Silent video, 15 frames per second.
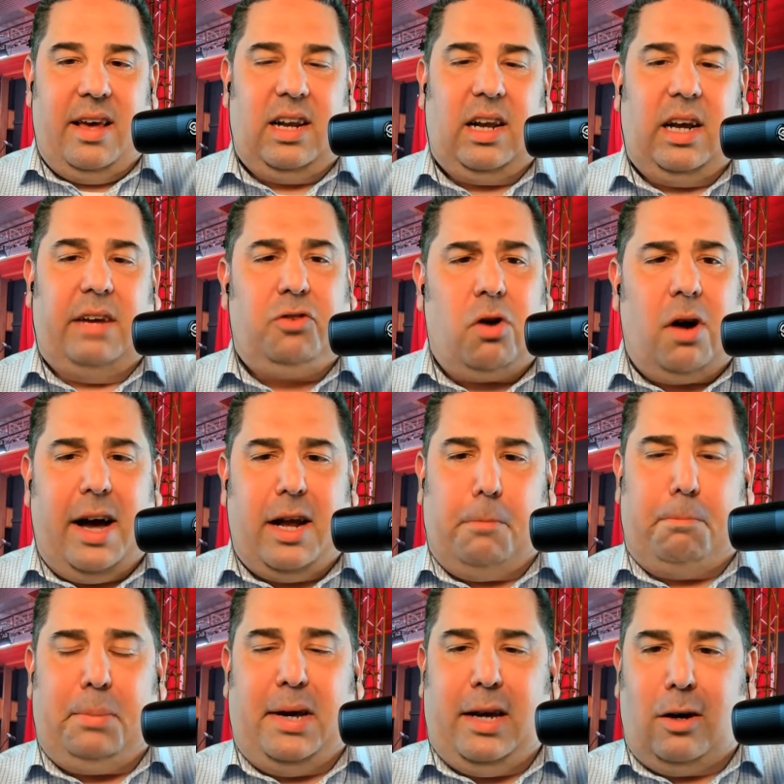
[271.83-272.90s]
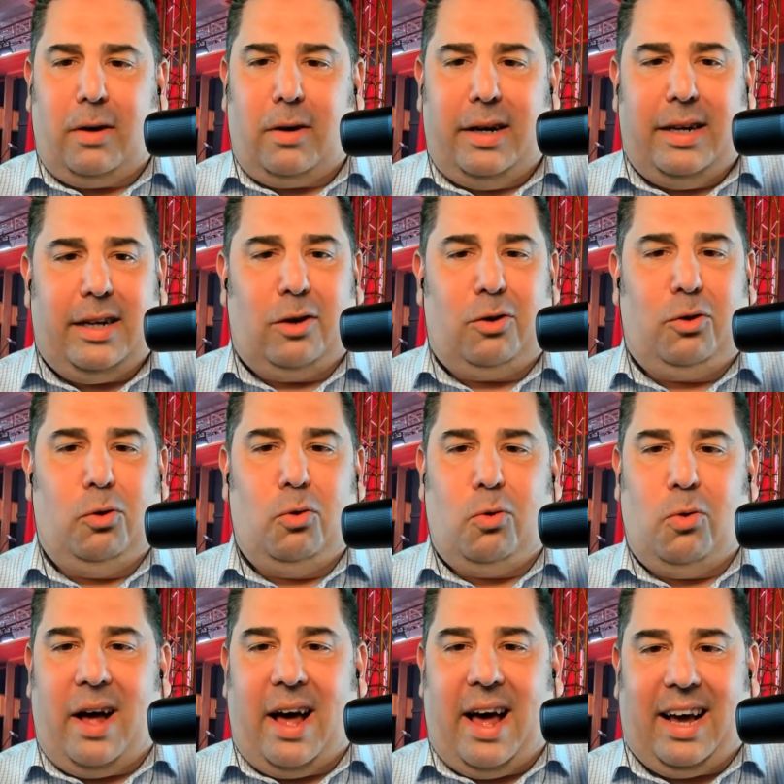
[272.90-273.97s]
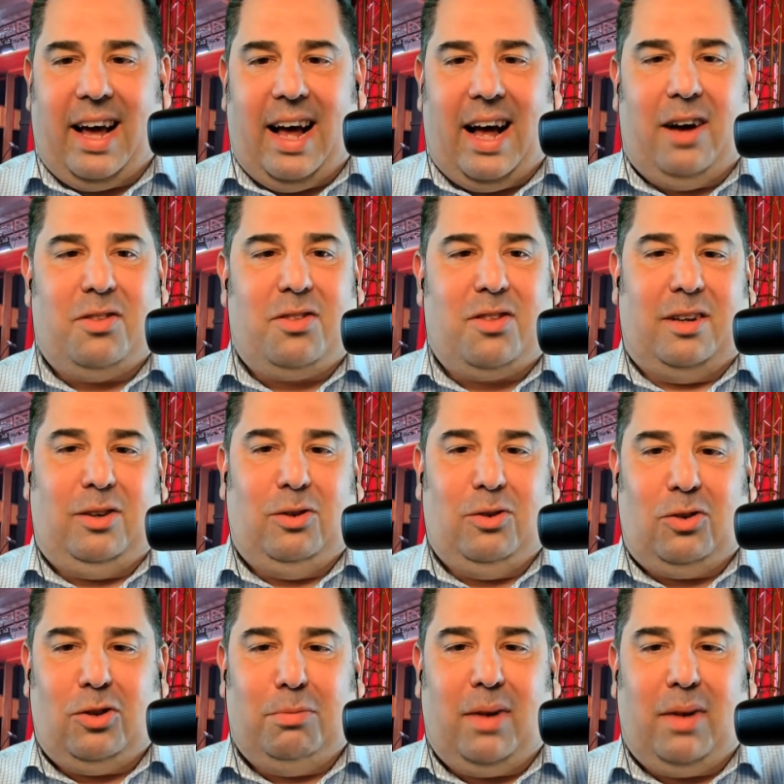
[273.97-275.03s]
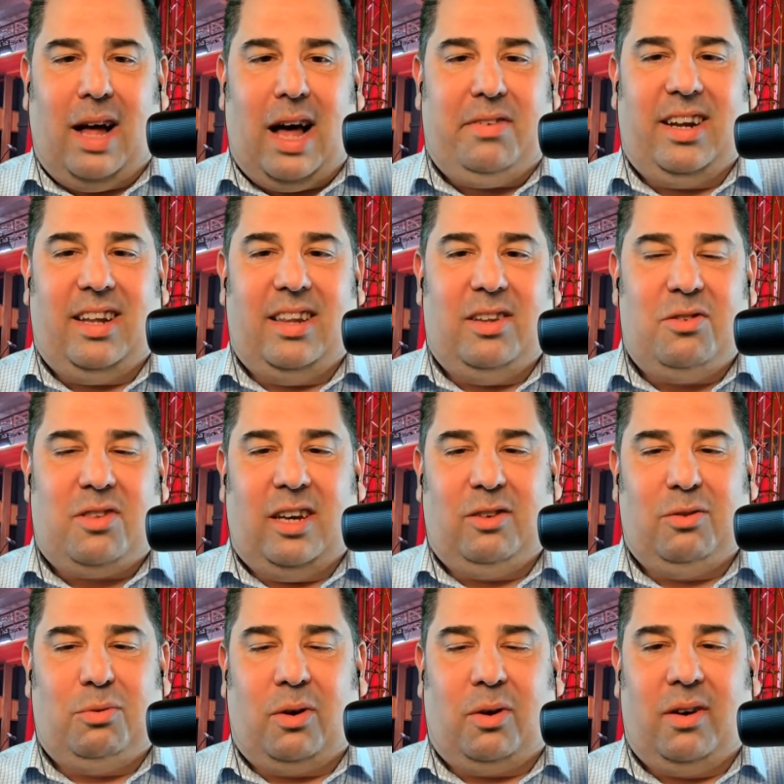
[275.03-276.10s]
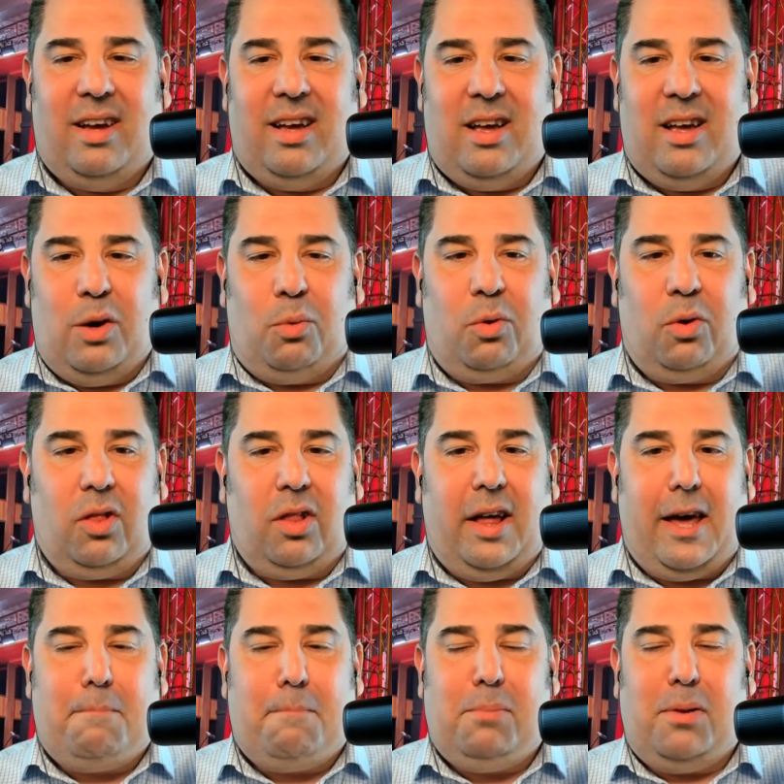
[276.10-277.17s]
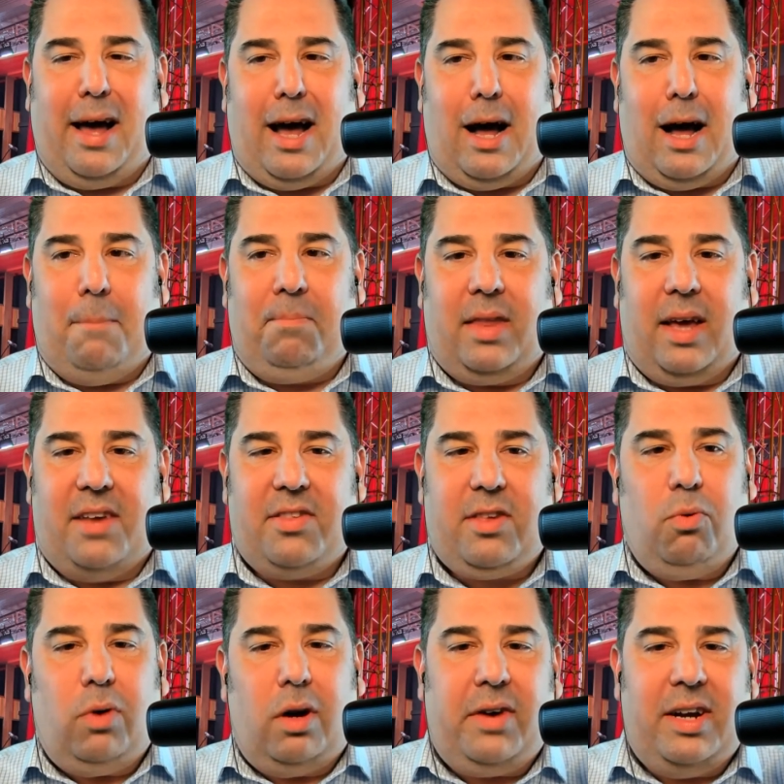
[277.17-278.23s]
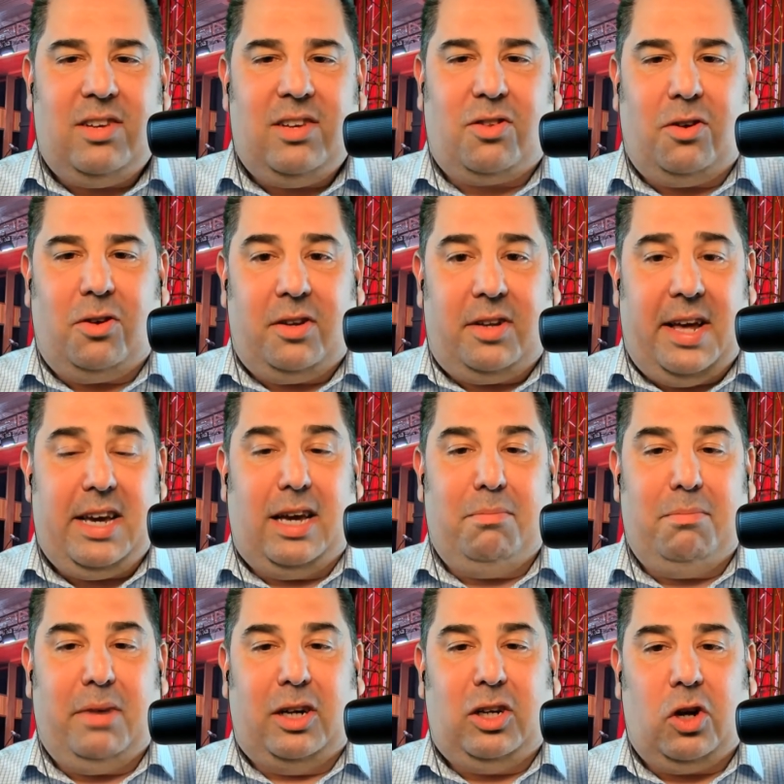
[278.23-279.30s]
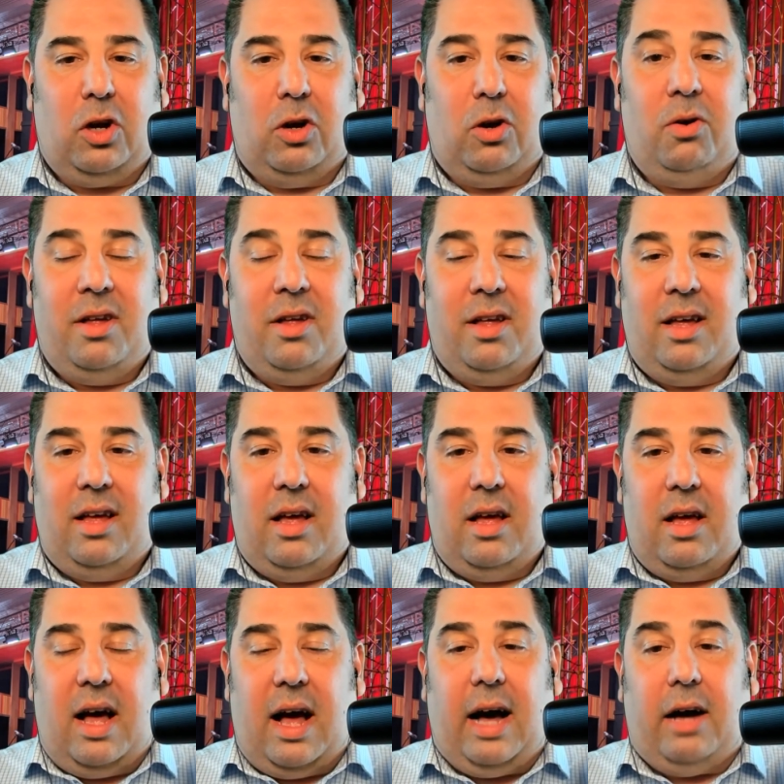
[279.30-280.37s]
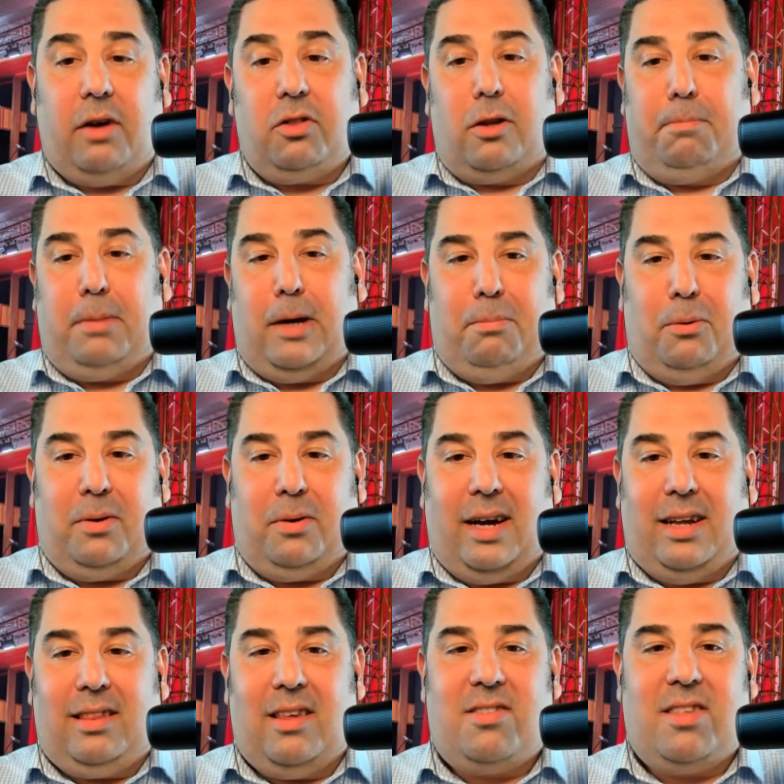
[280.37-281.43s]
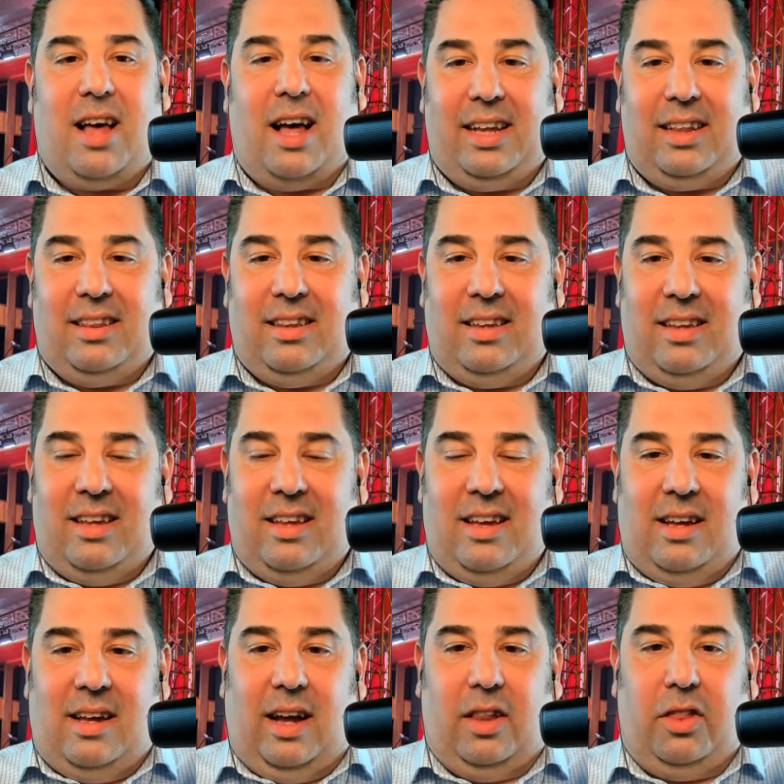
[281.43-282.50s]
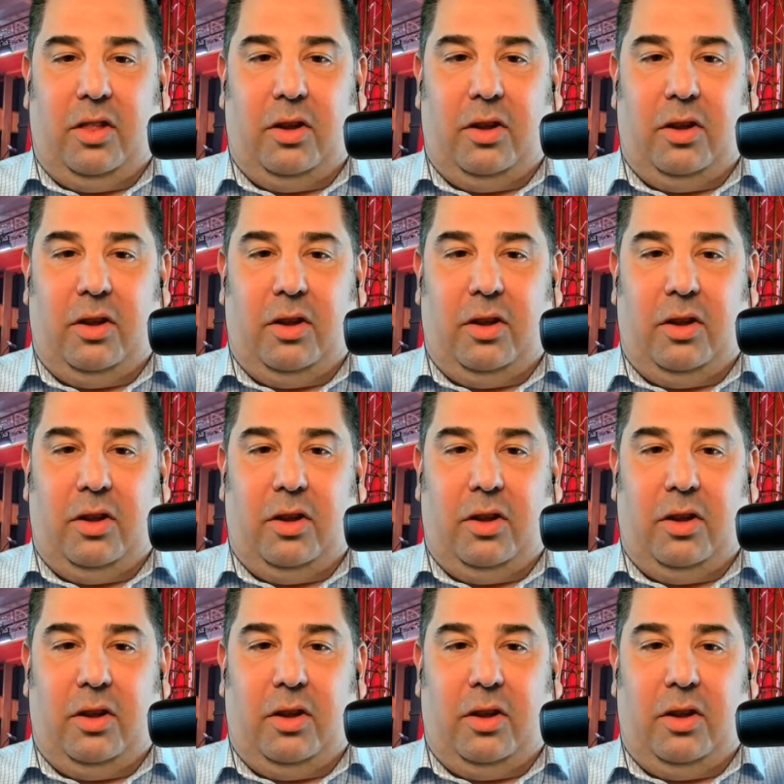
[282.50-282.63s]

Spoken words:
and I've tried to peer in and Google Hangouts and YouTube Live, and none of those things were like Blab. I was like, what if I just started taking my show out to people? And I designed a